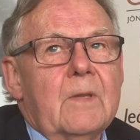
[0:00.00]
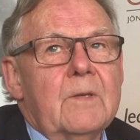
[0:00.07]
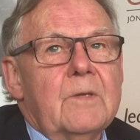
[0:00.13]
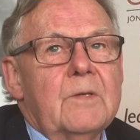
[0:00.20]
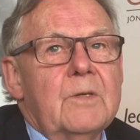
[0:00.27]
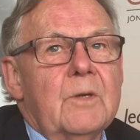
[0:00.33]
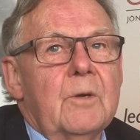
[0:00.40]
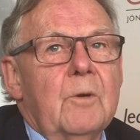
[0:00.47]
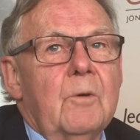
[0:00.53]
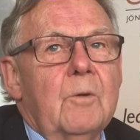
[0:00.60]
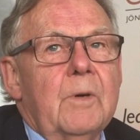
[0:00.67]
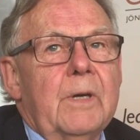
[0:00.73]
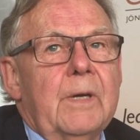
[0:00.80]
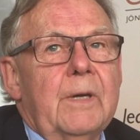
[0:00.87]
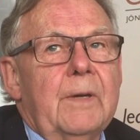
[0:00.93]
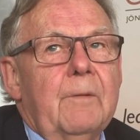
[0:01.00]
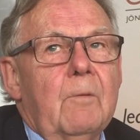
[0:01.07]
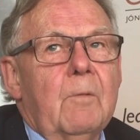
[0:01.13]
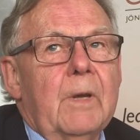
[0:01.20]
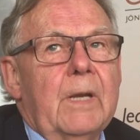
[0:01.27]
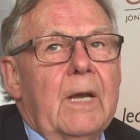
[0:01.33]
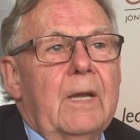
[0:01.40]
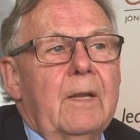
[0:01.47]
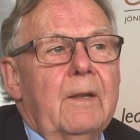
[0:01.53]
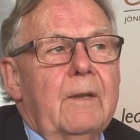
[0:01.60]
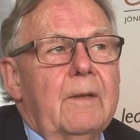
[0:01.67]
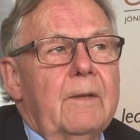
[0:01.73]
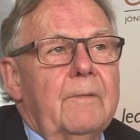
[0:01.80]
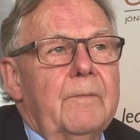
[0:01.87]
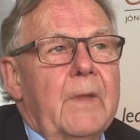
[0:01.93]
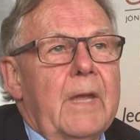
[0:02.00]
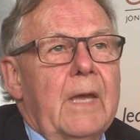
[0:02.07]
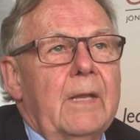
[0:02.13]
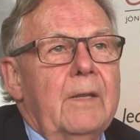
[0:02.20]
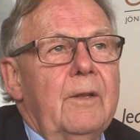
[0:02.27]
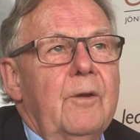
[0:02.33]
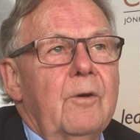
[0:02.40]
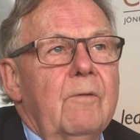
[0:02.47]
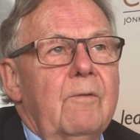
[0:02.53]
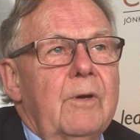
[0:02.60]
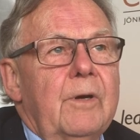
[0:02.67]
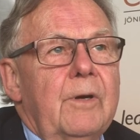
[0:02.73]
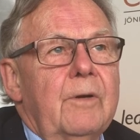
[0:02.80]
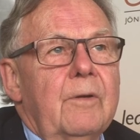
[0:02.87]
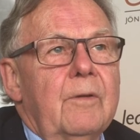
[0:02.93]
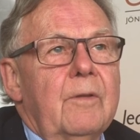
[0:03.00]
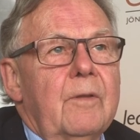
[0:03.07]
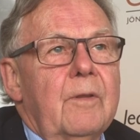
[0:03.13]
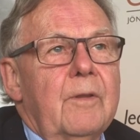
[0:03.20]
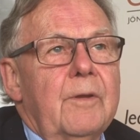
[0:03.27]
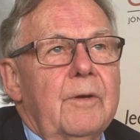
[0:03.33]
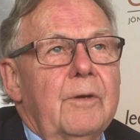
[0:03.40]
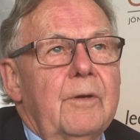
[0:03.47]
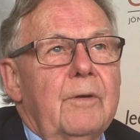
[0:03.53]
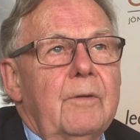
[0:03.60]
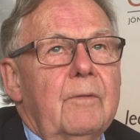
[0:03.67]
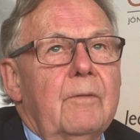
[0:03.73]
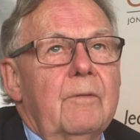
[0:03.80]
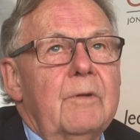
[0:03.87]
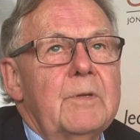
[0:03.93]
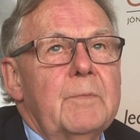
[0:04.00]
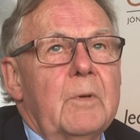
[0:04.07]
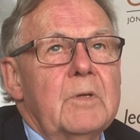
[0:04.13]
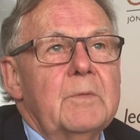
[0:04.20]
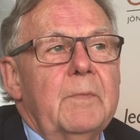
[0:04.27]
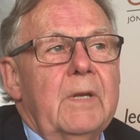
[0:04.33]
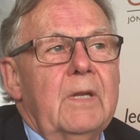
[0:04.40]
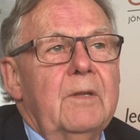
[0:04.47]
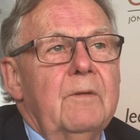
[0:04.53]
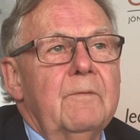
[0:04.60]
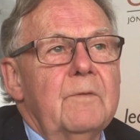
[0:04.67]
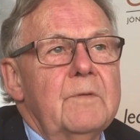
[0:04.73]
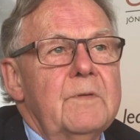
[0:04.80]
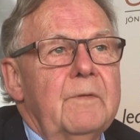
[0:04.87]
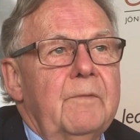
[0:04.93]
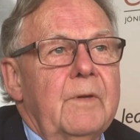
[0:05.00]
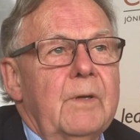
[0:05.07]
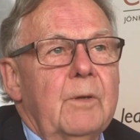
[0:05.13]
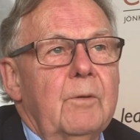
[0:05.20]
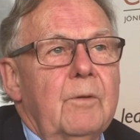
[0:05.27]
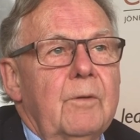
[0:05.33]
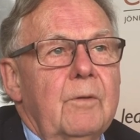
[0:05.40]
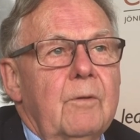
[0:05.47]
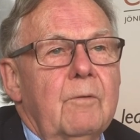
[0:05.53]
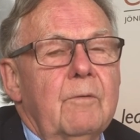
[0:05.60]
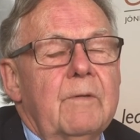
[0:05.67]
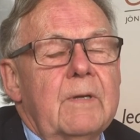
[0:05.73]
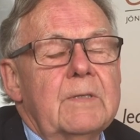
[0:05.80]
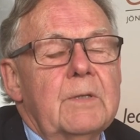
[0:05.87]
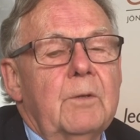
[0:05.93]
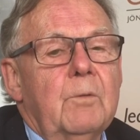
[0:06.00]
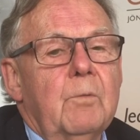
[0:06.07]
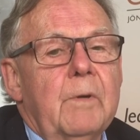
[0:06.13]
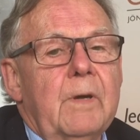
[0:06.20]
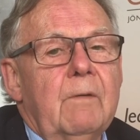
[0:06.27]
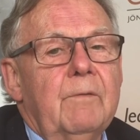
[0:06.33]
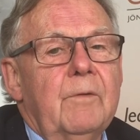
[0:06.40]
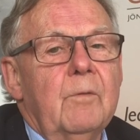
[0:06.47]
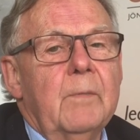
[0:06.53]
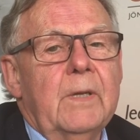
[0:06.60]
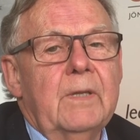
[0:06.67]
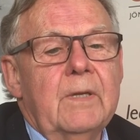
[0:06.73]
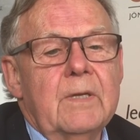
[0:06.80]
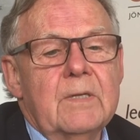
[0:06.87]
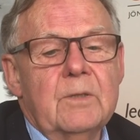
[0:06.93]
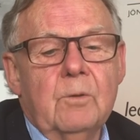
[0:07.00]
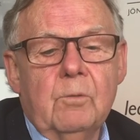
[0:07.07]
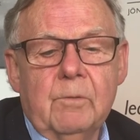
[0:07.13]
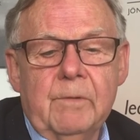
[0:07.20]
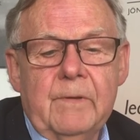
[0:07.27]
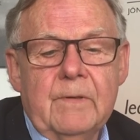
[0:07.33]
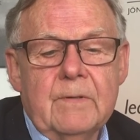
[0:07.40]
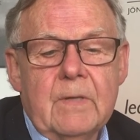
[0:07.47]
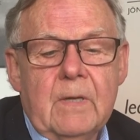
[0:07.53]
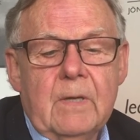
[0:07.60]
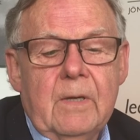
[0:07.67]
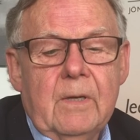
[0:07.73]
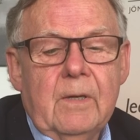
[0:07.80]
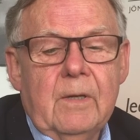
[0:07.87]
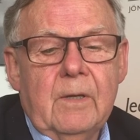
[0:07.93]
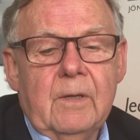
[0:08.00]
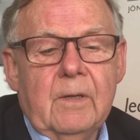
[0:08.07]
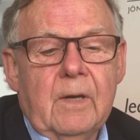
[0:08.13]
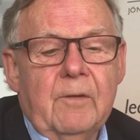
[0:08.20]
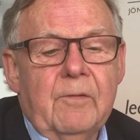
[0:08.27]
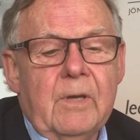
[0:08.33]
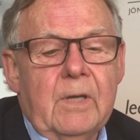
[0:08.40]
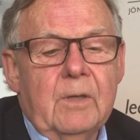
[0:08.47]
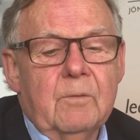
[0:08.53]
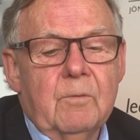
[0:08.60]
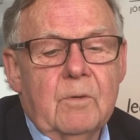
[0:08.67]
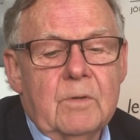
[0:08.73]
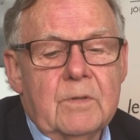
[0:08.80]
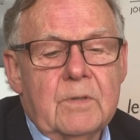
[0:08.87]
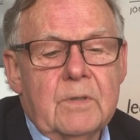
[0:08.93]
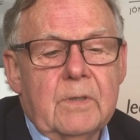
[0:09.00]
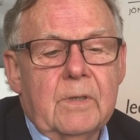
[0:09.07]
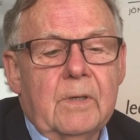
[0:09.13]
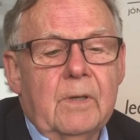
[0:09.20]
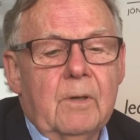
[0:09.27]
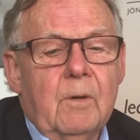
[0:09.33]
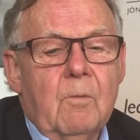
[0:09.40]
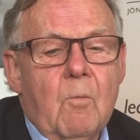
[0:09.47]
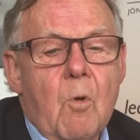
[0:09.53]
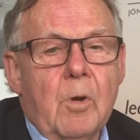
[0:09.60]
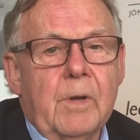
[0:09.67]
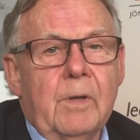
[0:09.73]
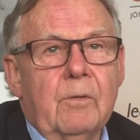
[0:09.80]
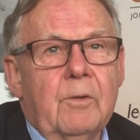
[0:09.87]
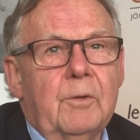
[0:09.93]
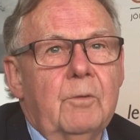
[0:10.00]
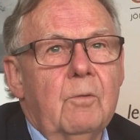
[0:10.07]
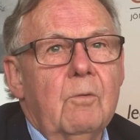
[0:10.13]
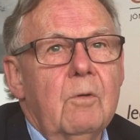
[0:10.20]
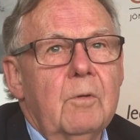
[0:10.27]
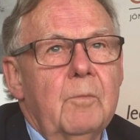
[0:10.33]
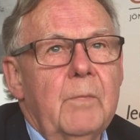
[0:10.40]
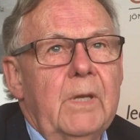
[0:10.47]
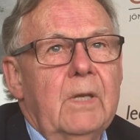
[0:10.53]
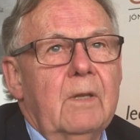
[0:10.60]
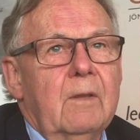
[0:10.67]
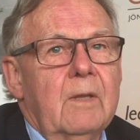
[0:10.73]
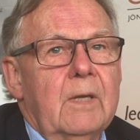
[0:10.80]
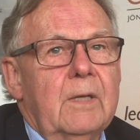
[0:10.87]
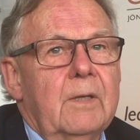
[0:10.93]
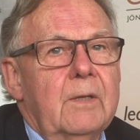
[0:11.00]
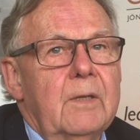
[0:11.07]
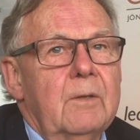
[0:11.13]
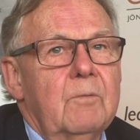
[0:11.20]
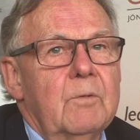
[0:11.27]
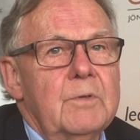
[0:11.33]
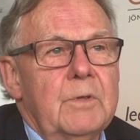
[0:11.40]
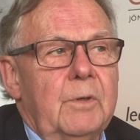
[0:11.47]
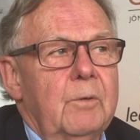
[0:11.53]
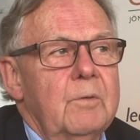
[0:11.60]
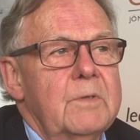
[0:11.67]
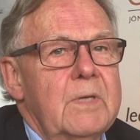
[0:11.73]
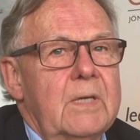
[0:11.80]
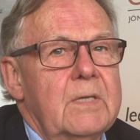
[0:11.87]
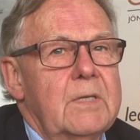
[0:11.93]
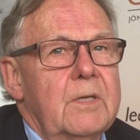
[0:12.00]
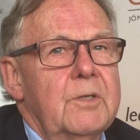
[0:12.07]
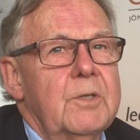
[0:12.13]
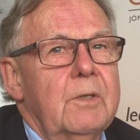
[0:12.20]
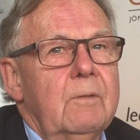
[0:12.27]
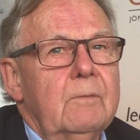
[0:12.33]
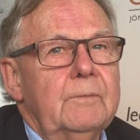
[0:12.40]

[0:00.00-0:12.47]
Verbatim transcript: so uh, when I handed over the responsibility for CFE in 2012 to Mattias Nordqvist, eh, I think it was uh, walking the talk, meaning that it was a good succession.